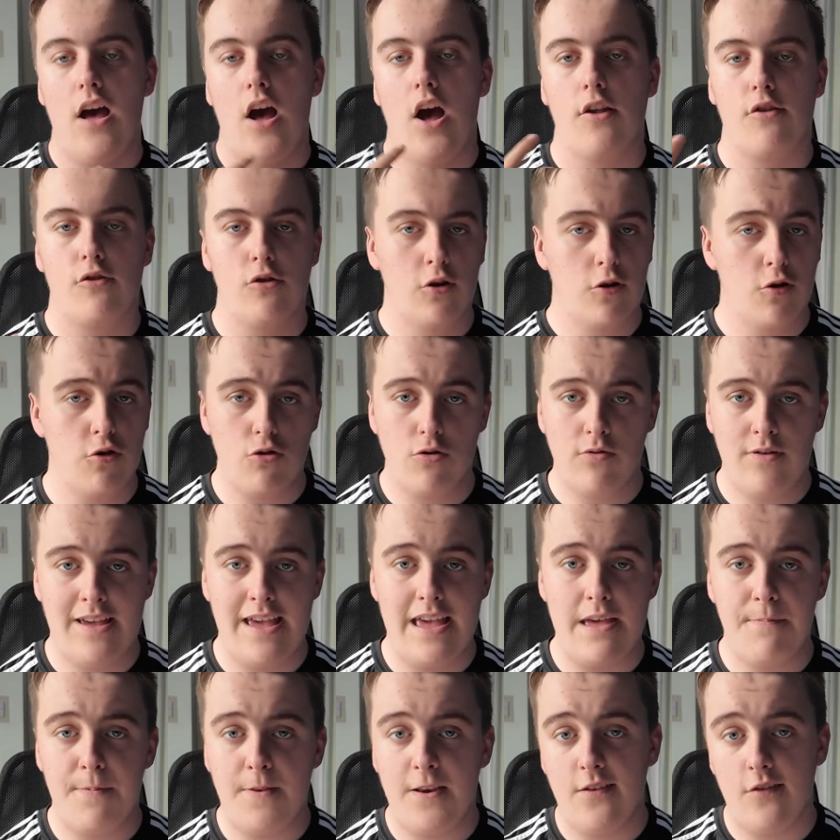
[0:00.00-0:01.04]
As long as you're
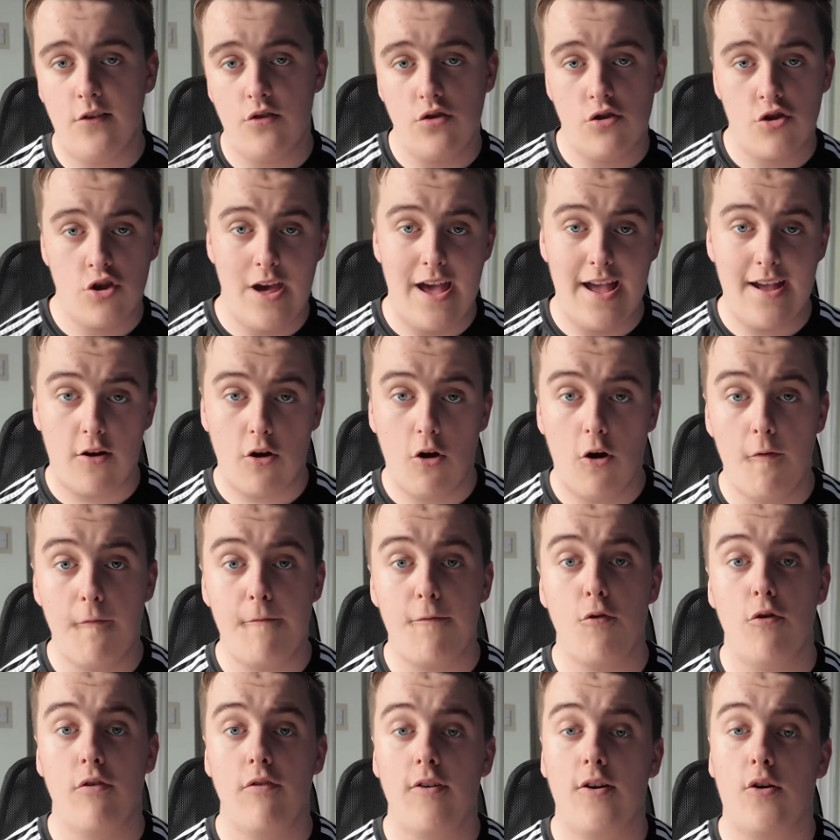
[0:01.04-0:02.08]
keeping check
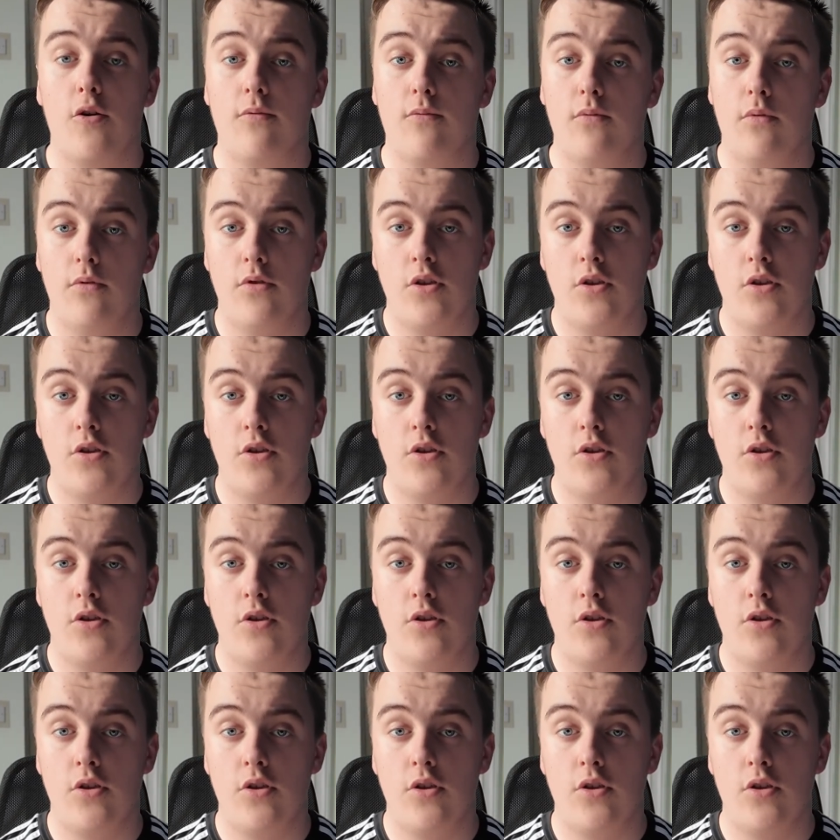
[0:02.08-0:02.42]
of your